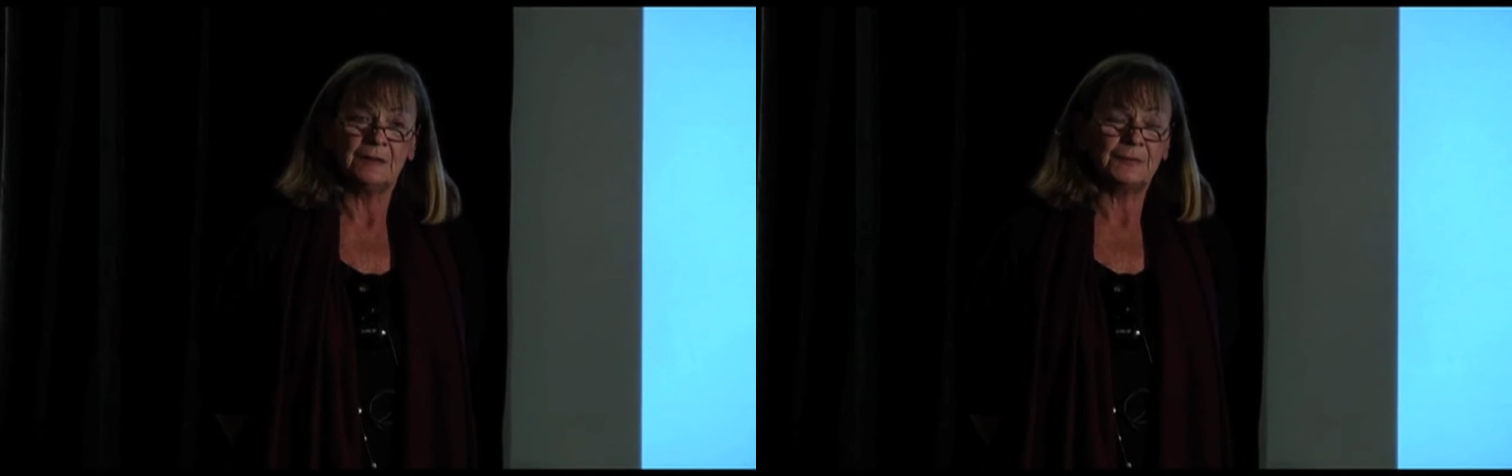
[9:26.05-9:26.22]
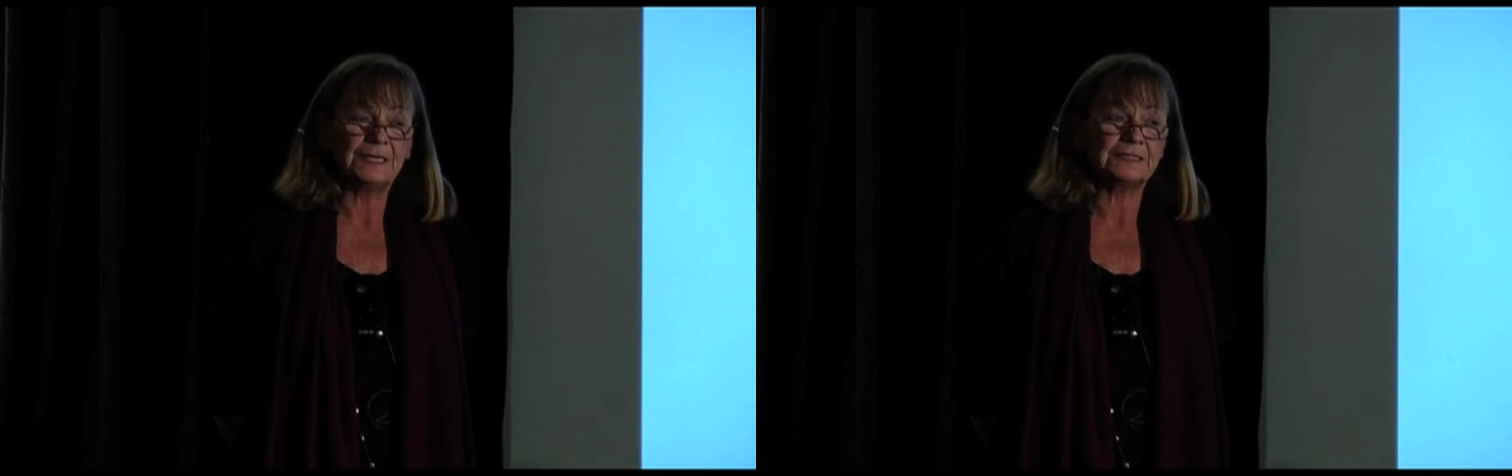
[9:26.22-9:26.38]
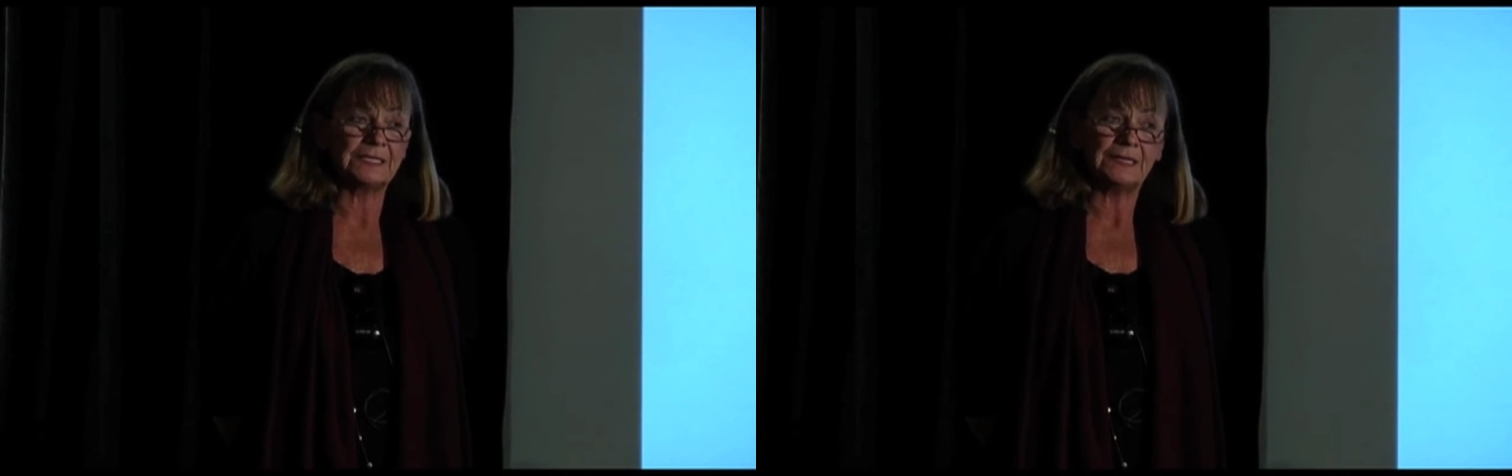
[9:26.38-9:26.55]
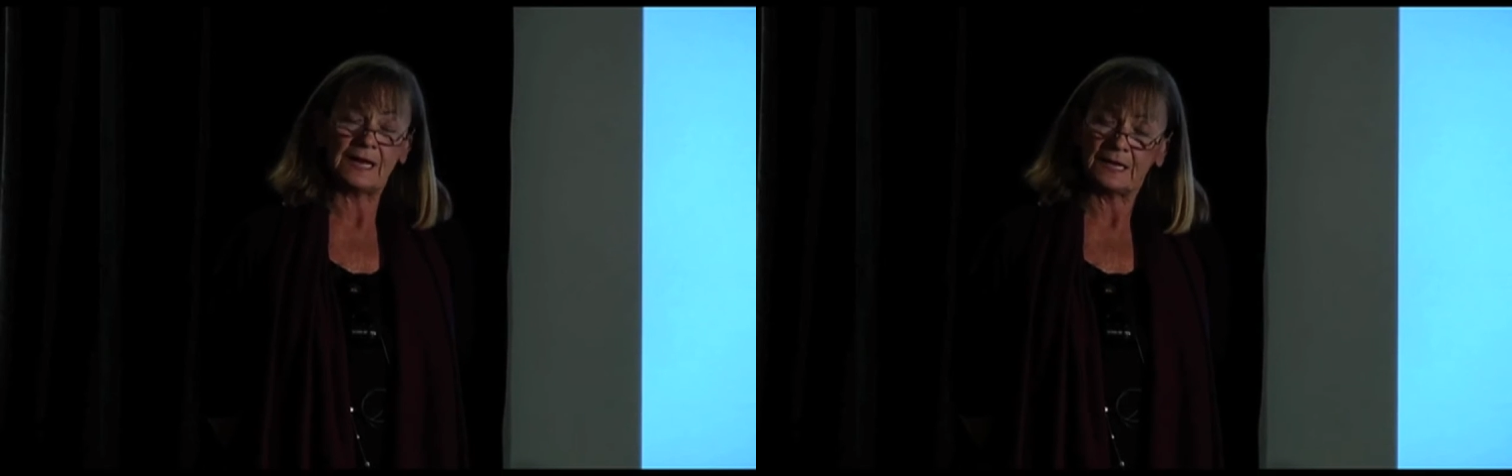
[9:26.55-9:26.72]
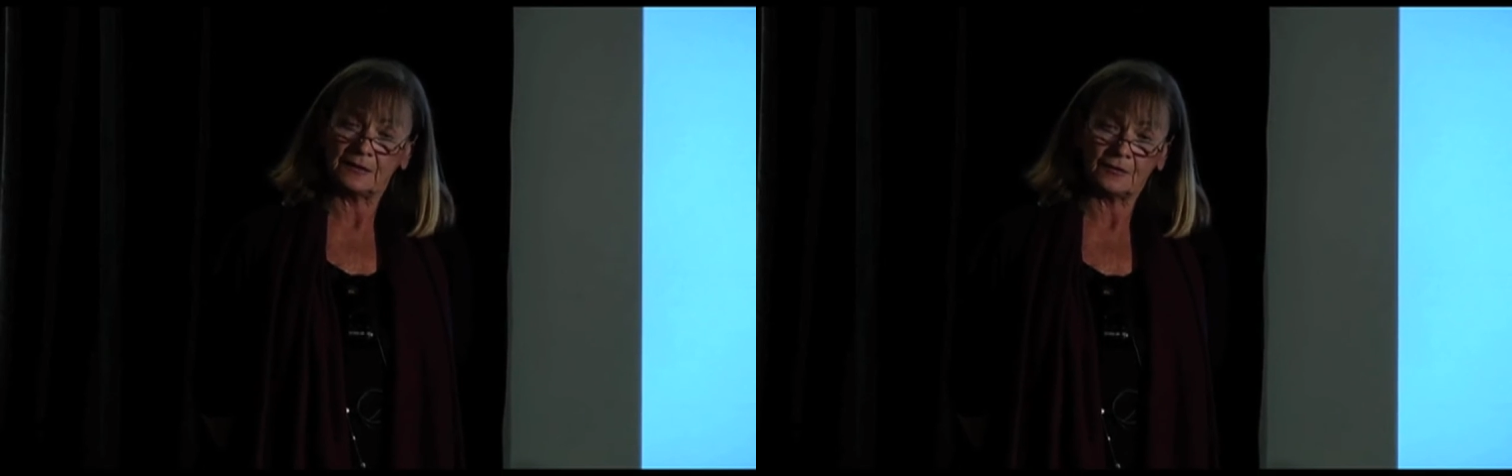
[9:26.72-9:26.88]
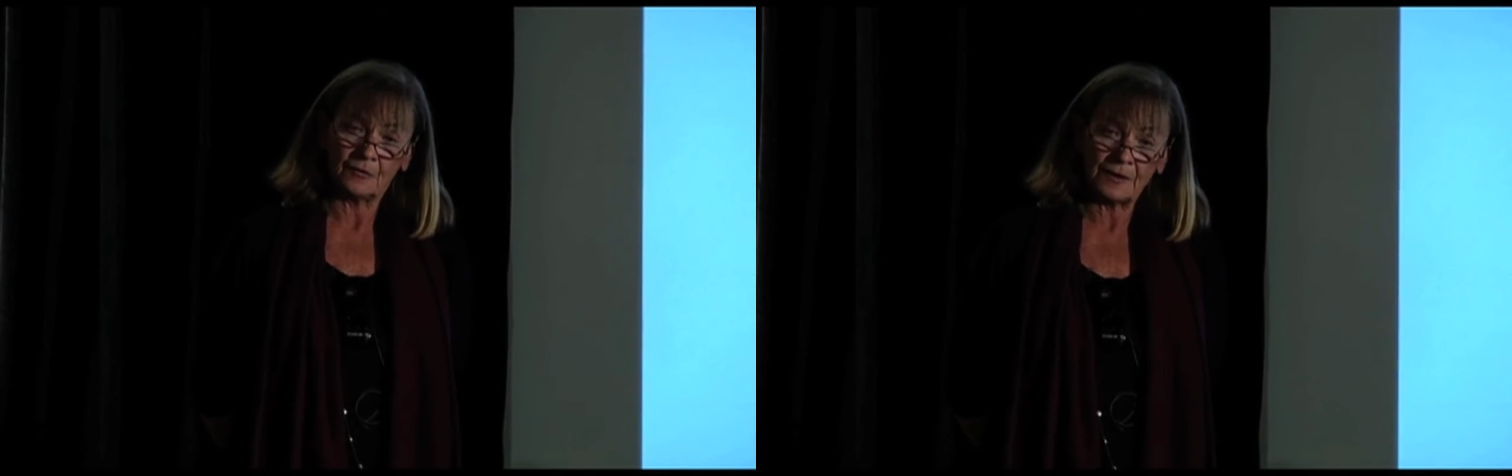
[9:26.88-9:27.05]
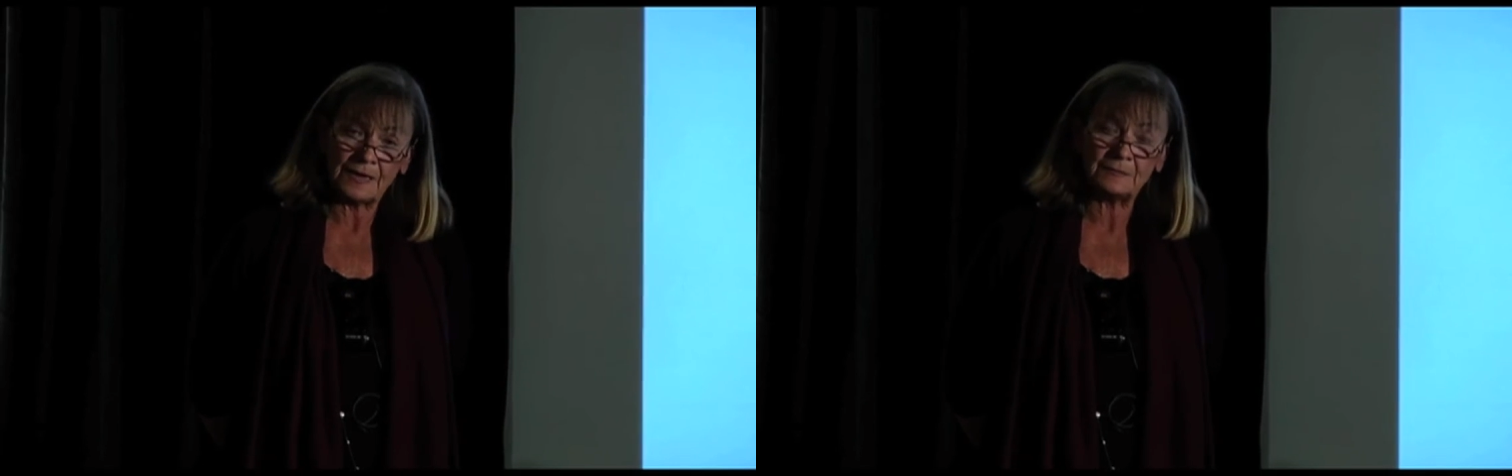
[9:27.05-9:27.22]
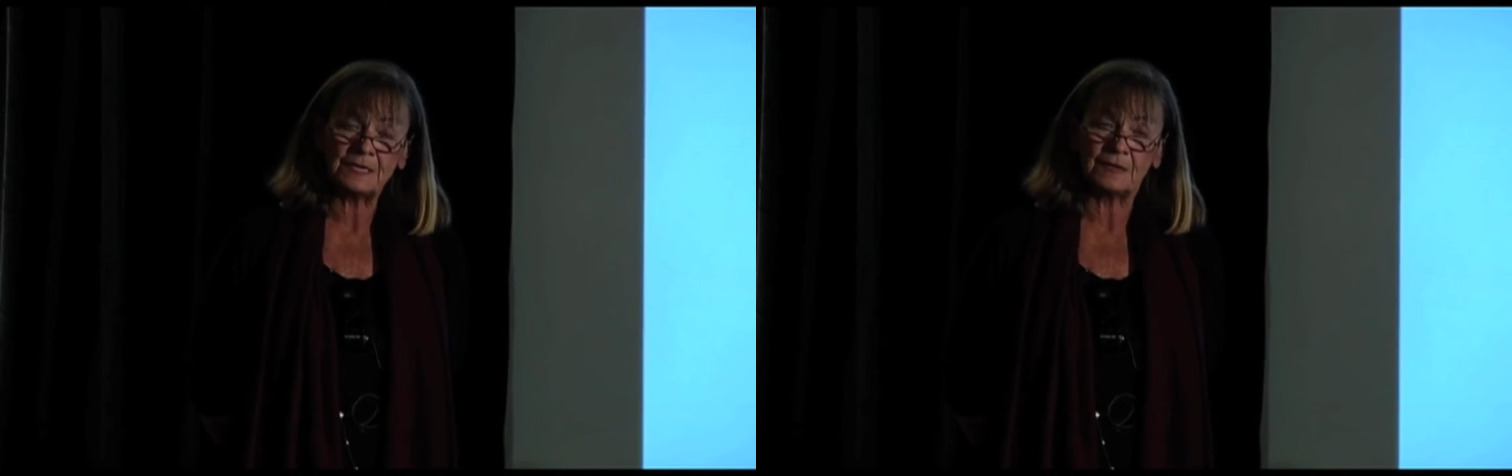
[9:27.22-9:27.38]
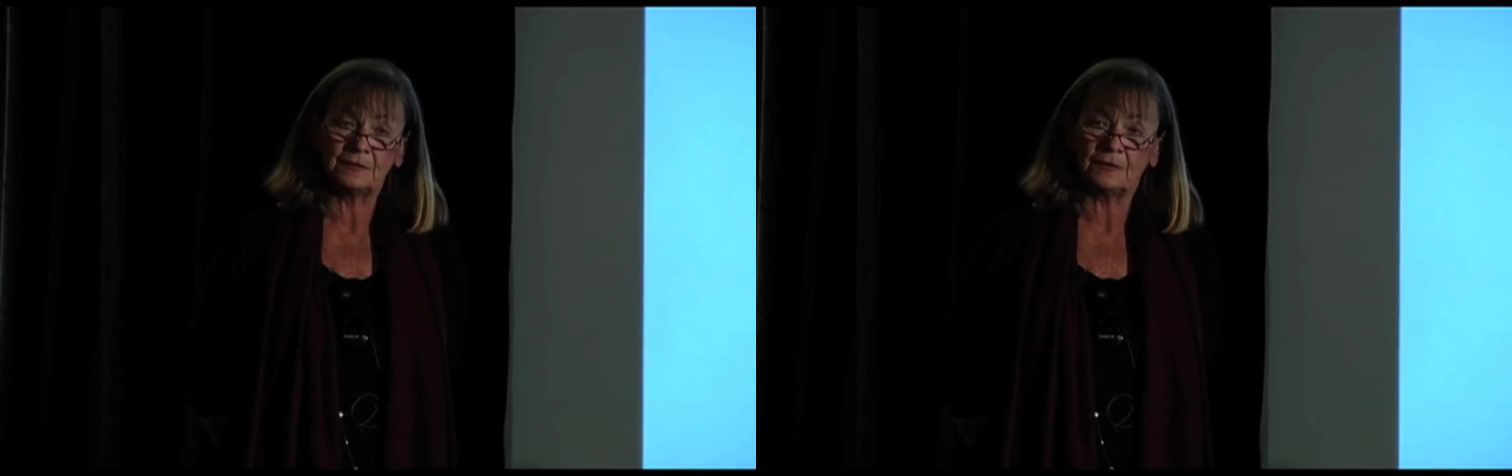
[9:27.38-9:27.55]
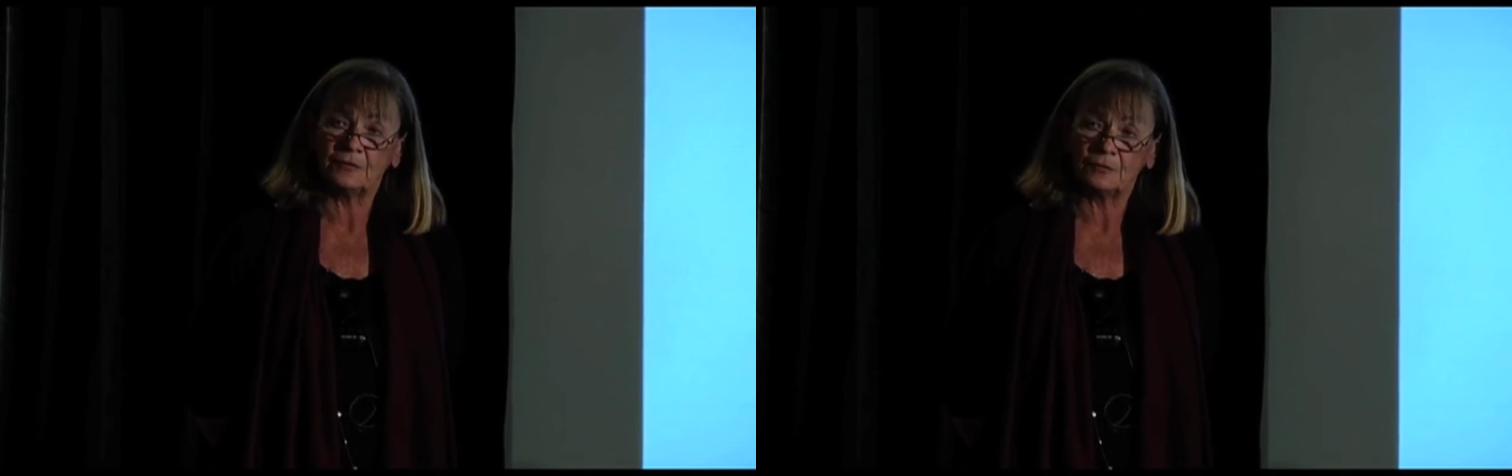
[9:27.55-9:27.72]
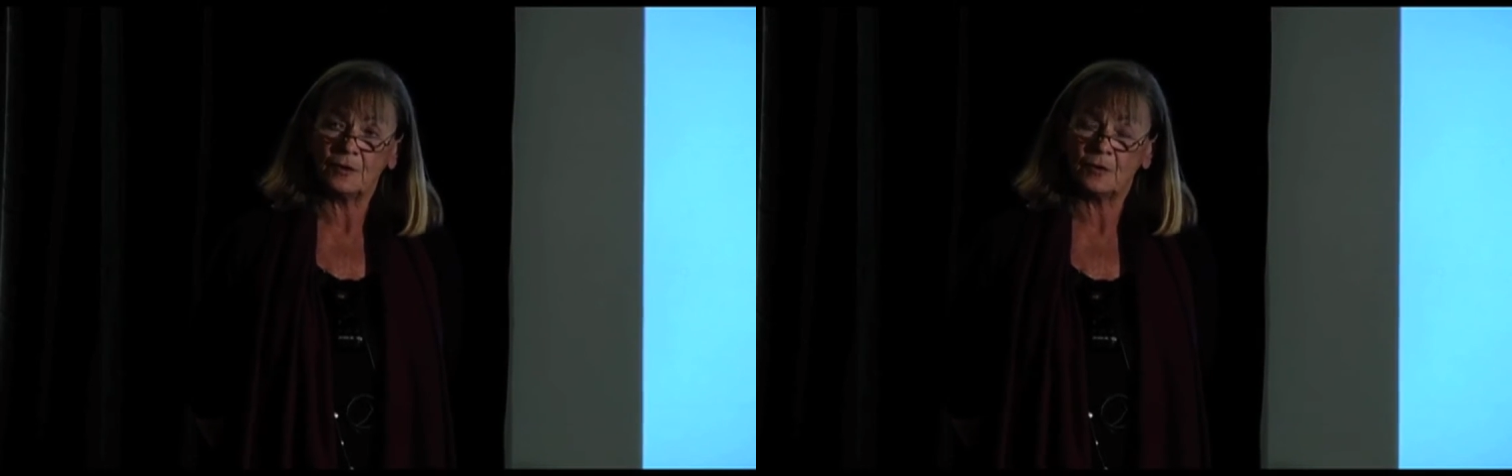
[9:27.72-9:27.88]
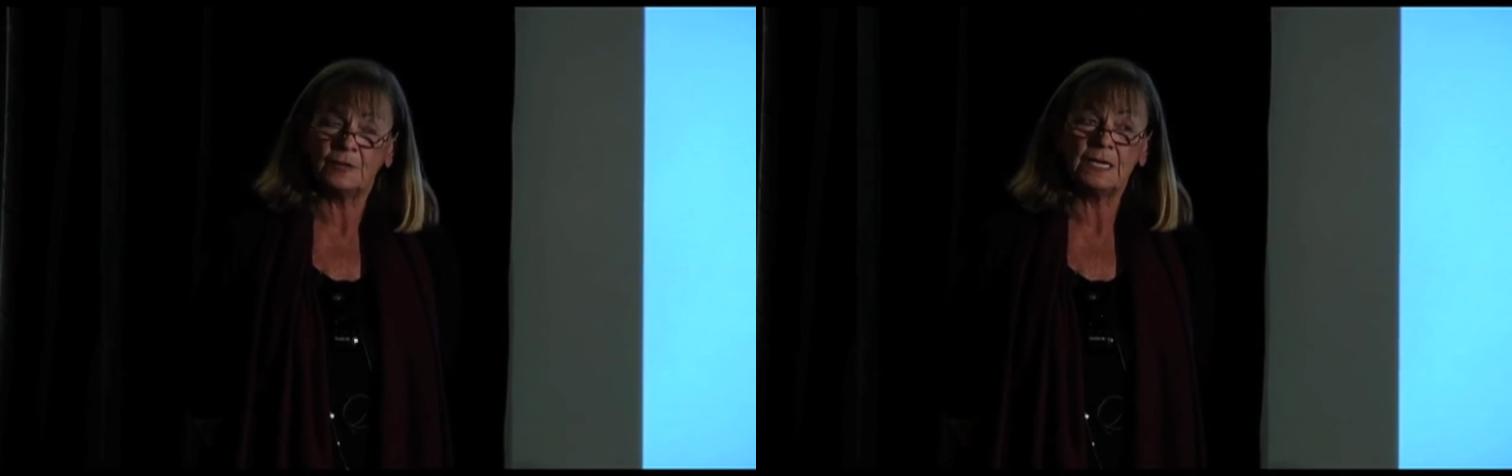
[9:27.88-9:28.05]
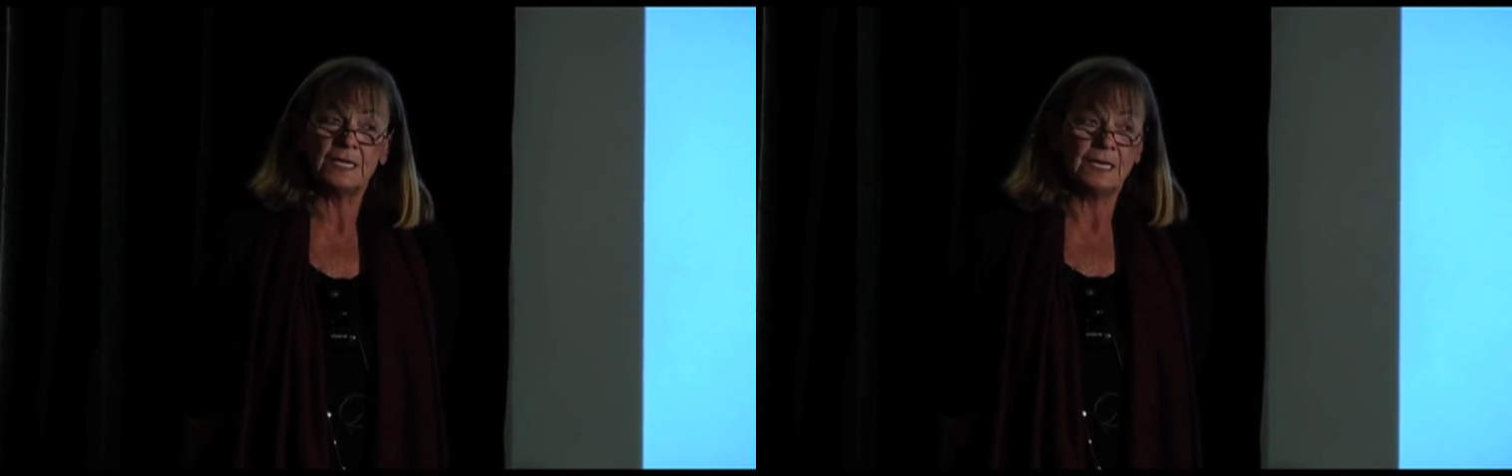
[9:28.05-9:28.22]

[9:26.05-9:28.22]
because they'd had it crammed down their throat.